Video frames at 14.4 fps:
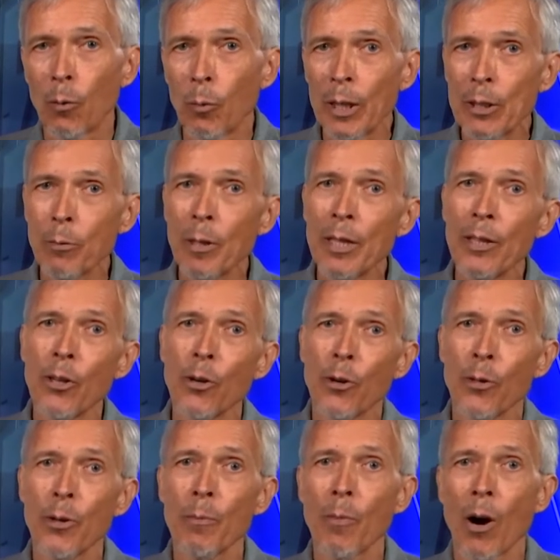We twin the
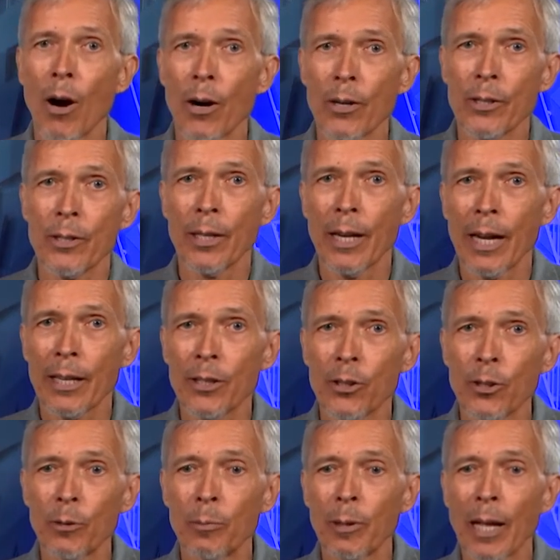Earth and Mars, the next
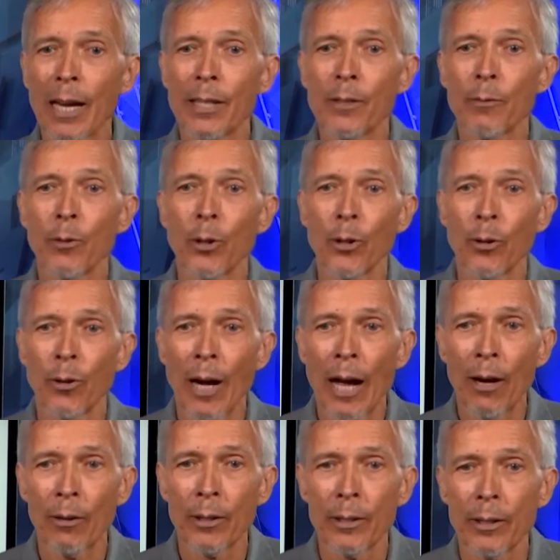two planets further
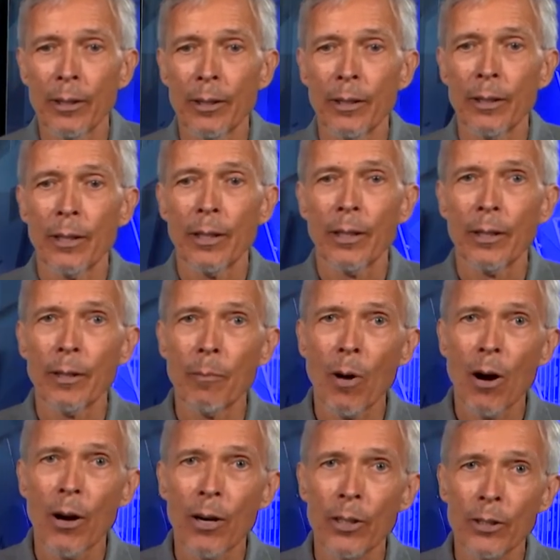out. The
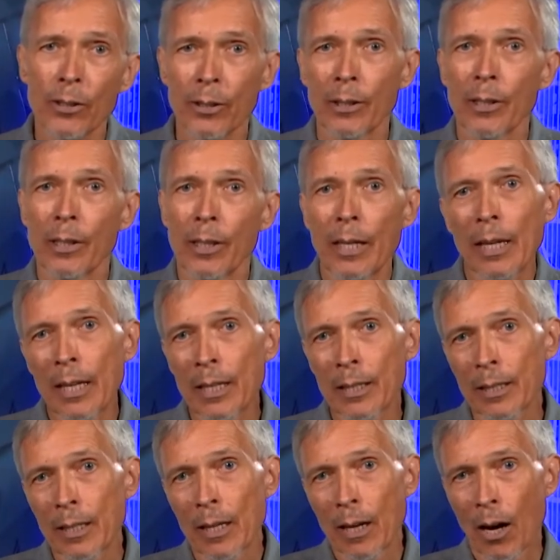Mars
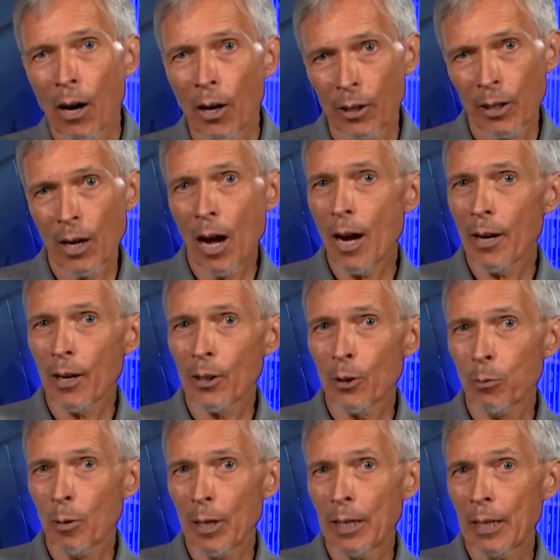is are not our
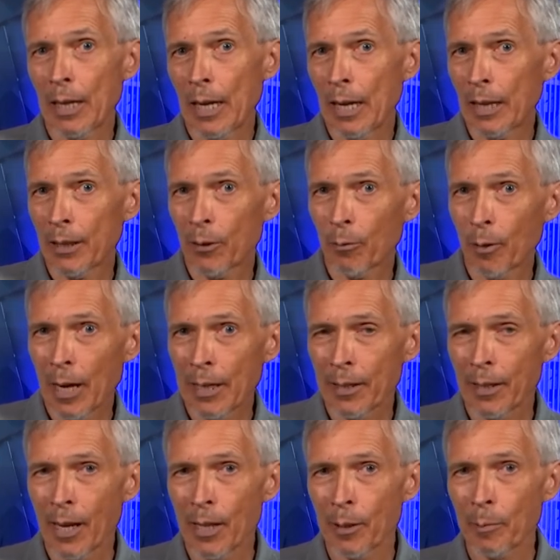twin in a direct
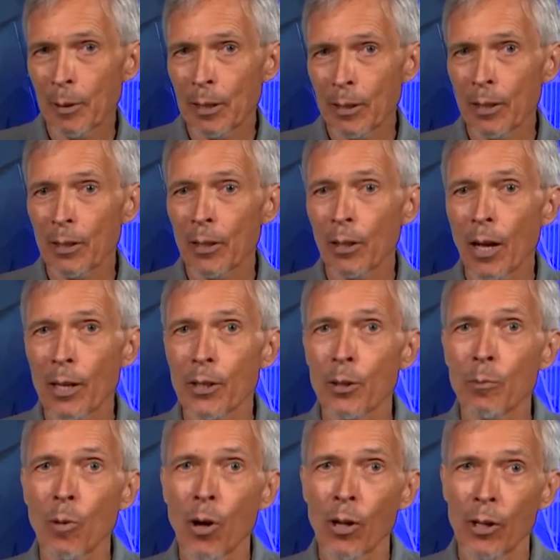sense because it's a lot
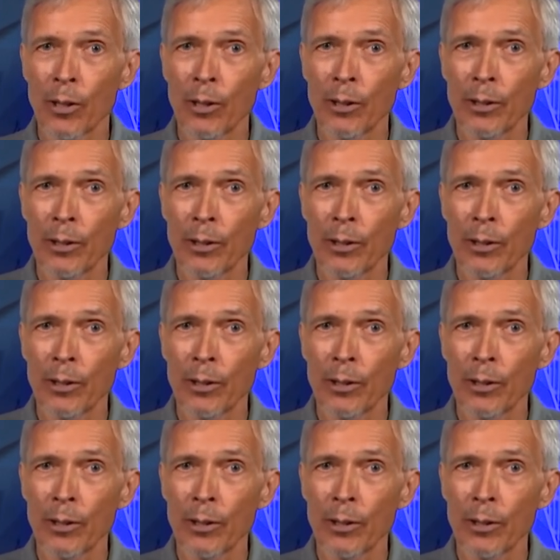smaller